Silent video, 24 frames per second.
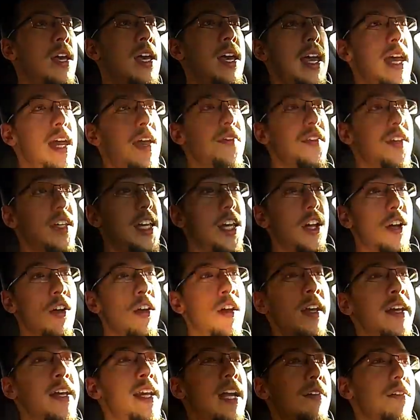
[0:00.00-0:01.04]
and the
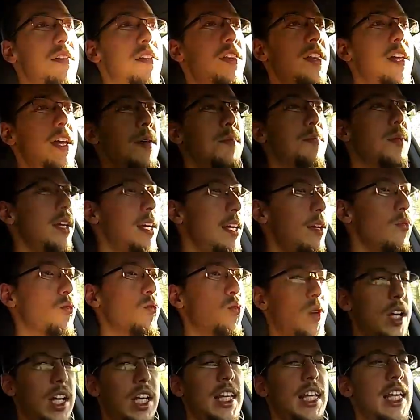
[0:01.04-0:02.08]
gearing and everything, but it
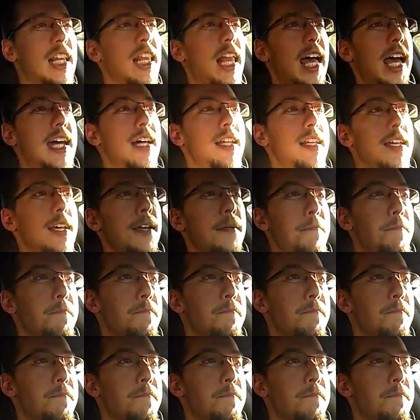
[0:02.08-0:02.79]
really liked it.